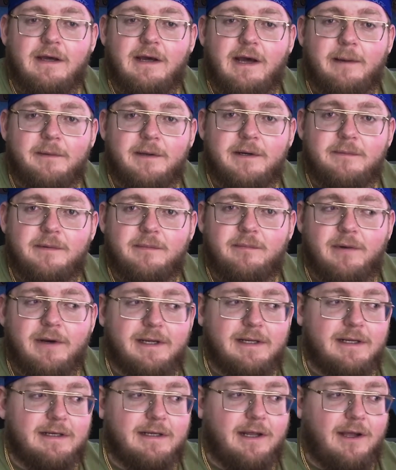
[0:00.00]
I'm going to be
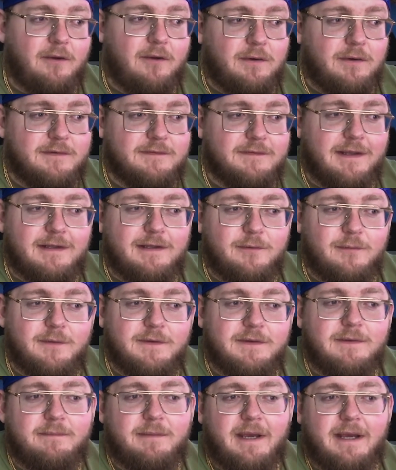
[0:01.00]
breaking down exactly
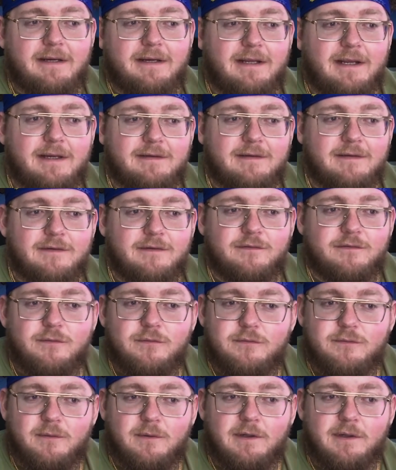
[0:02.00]
what the PACT Act is,
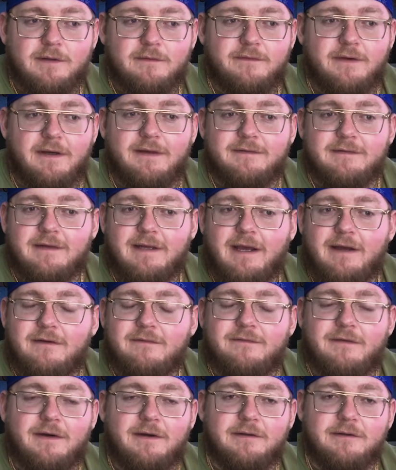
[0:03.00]
who qualifies, and how
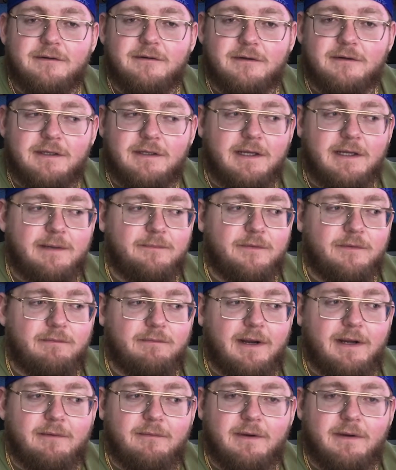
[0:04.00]
to file your claim the
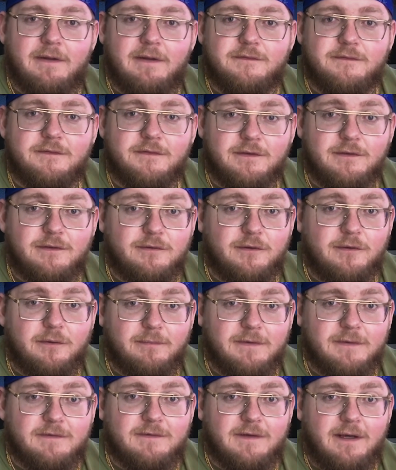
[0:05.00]
right way so that you
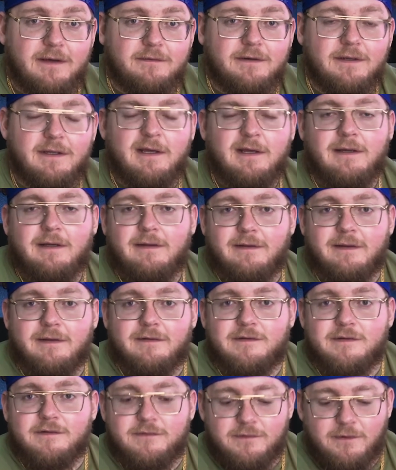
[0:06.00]
don't miss out.
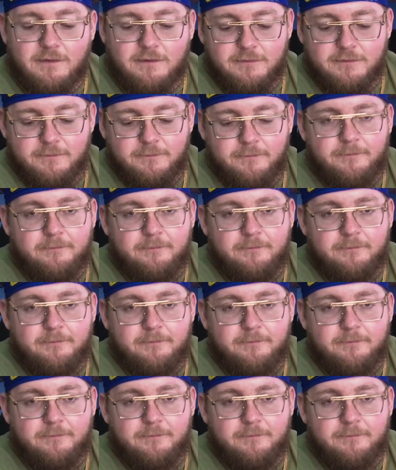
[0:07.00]
Let's get started.